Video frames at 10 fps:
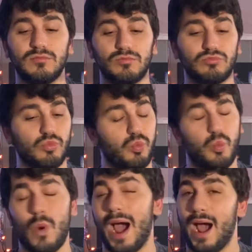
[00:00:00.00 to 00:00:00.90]

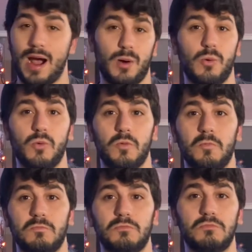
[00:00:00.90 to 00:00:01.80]
wow,
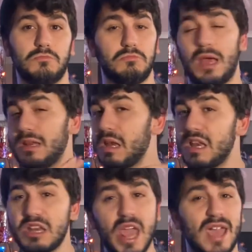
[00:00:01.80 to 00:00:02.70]

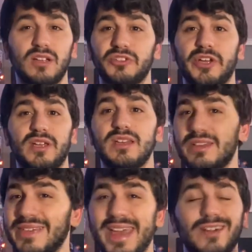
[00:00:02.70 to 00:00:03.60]
nailed
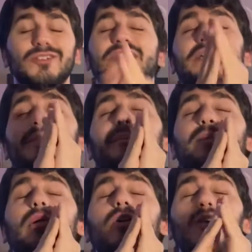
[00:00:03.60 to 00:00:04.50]
it
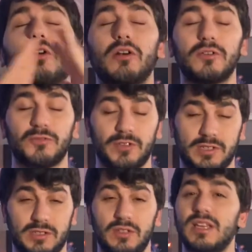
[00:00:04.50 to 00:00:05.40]

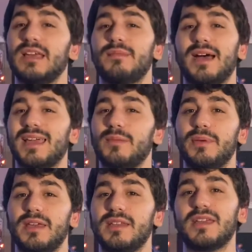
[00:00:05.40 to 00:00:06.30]
perfectly in my
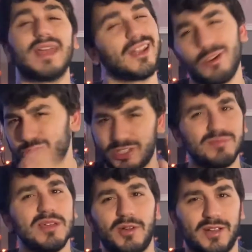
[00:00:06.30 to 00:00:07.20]
opinion. I know some
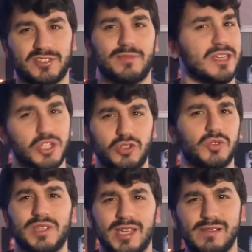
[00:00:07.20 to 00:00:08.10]
people have some issues
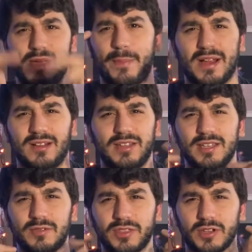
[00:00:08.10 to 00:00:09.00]
with it, apparently with her